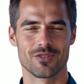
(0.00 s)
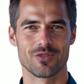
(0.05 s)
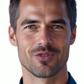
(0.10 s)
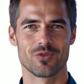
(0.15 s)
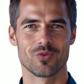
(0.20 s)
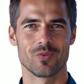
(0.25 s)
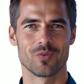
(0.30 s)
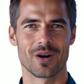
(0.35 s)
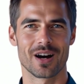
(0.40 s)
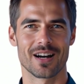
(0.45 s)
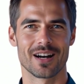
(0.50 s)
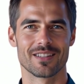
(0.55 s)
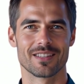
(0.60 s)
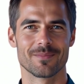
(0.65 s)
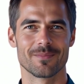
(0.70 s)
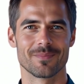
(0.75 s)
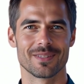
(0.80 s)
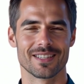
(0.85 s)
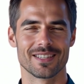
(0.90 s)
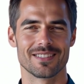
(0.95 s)
You Are the
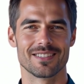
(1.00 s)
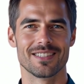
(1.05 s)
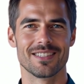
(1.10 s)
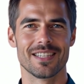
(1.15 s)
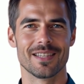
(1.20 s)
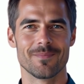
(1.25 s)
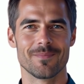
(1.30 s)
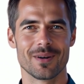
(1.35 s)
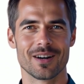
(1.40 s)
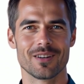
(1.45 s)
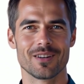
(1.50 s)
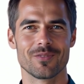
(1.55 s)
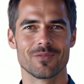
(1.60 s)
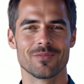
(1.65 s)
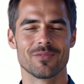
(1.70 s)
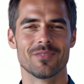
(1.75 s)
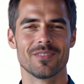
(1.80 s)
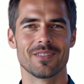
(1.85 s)
Placebo